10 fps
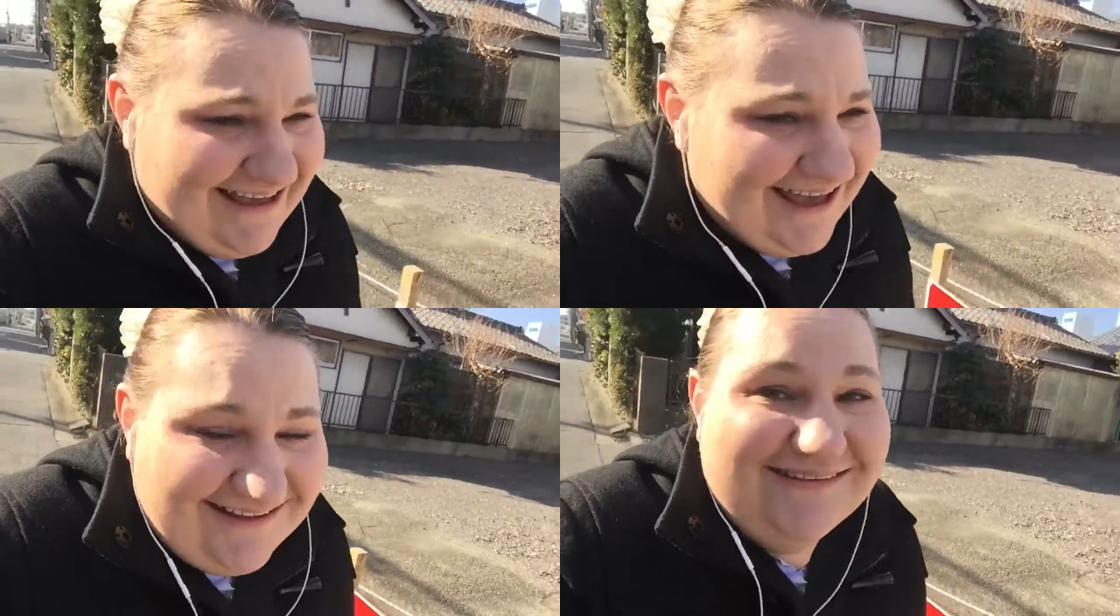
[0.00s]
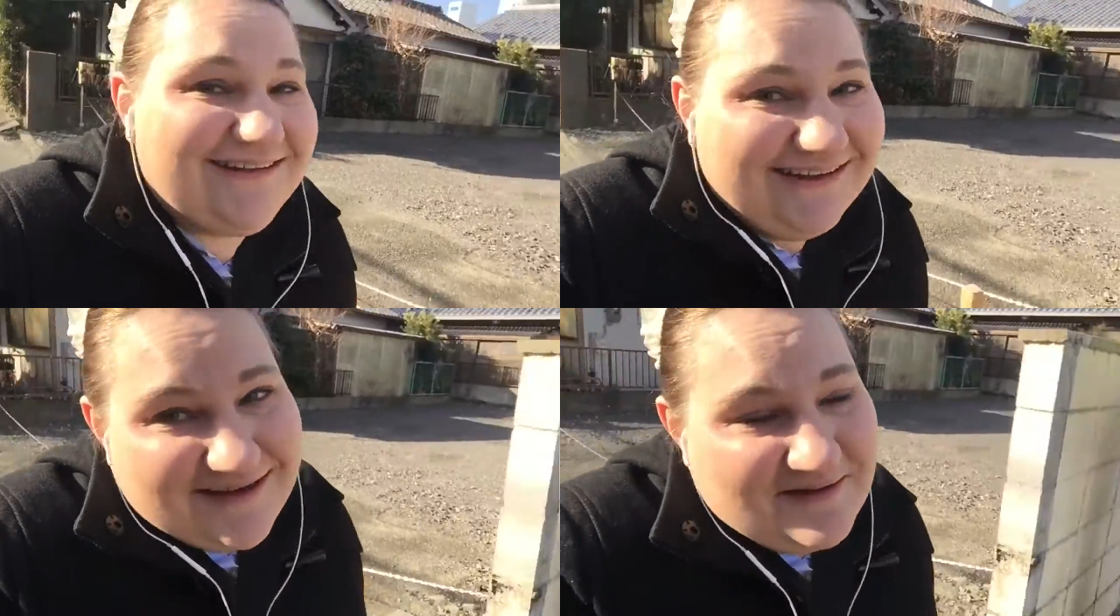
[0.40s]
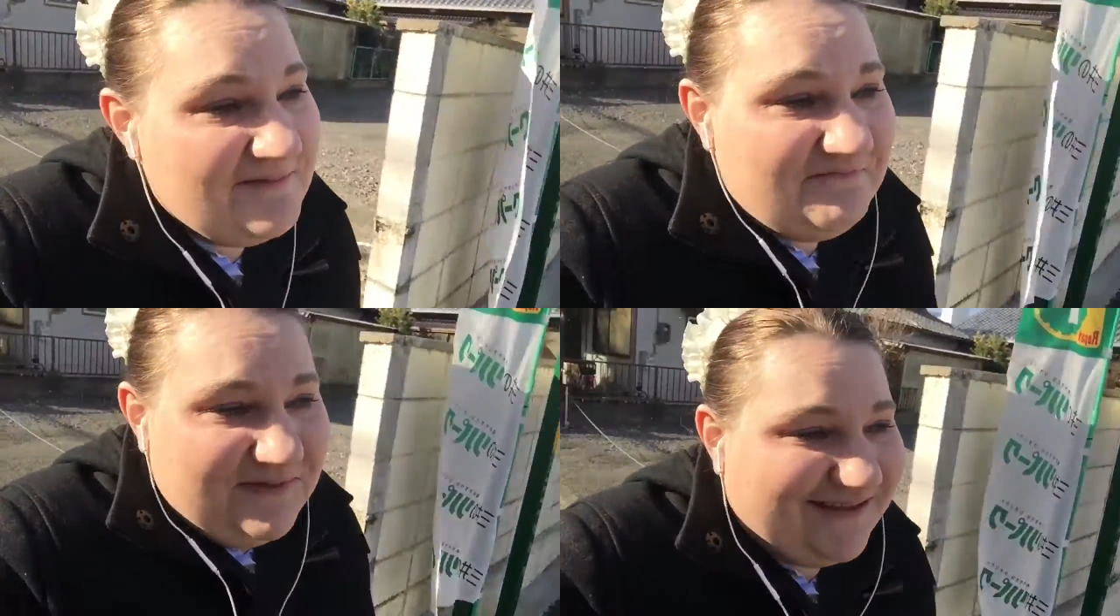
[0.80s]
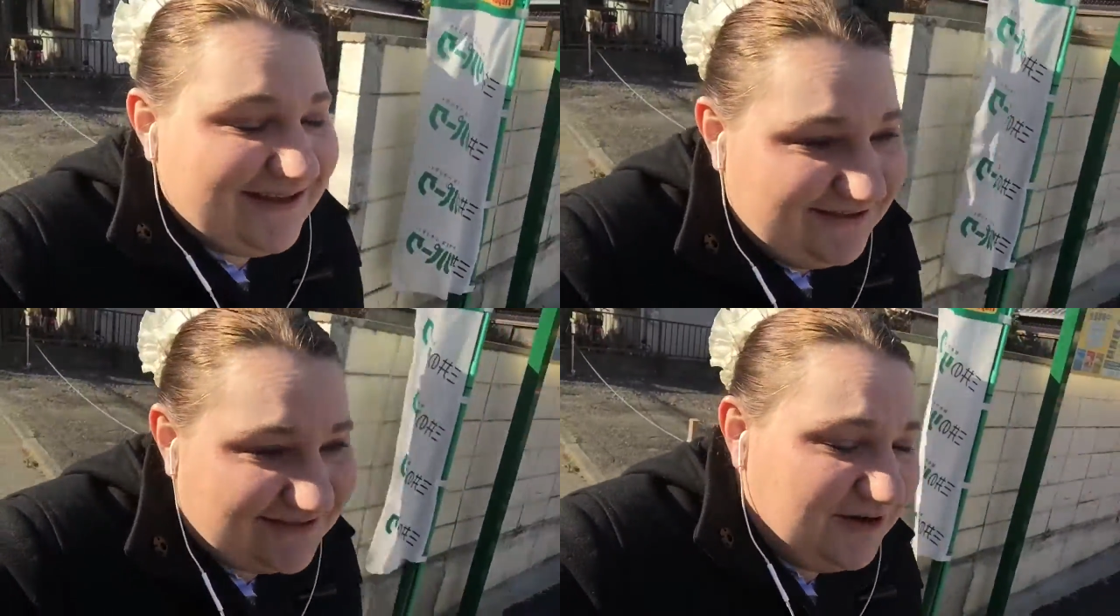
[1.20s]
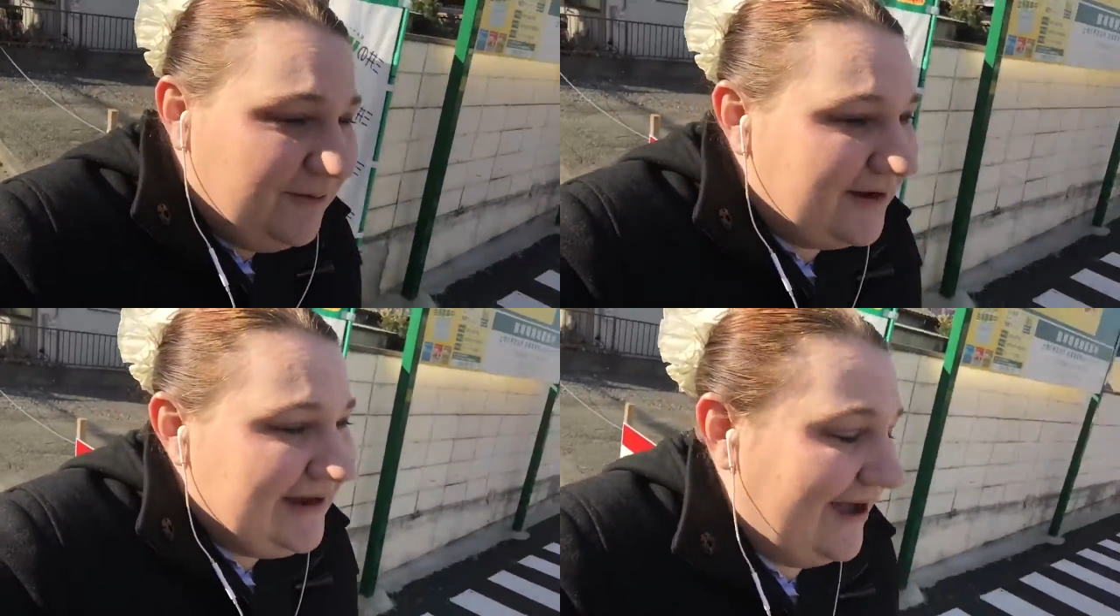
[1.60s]
guess. That's how it's gonna
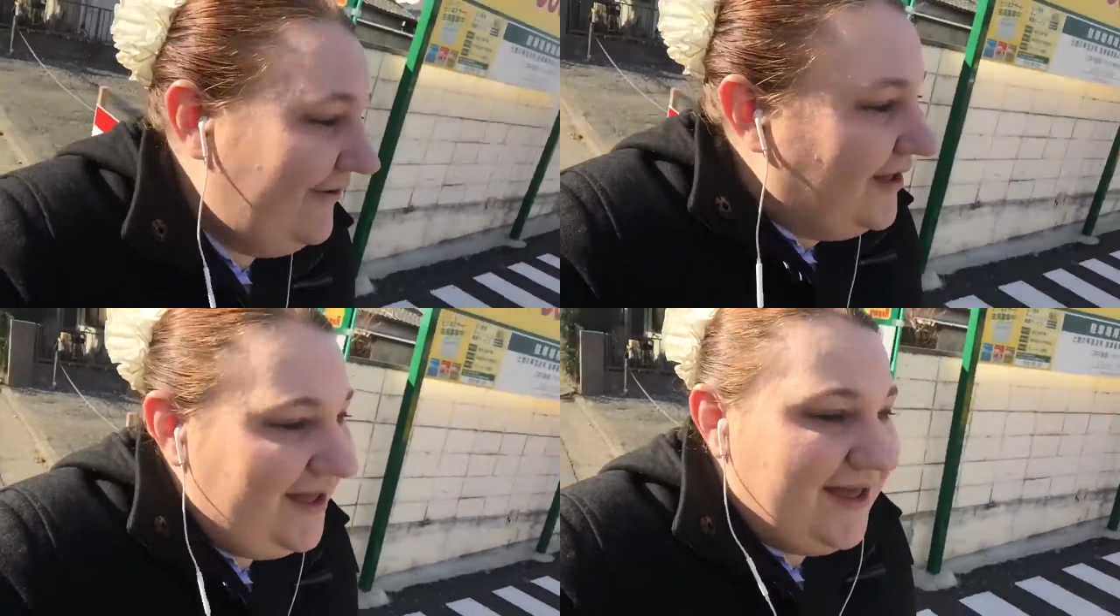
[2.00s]
work now.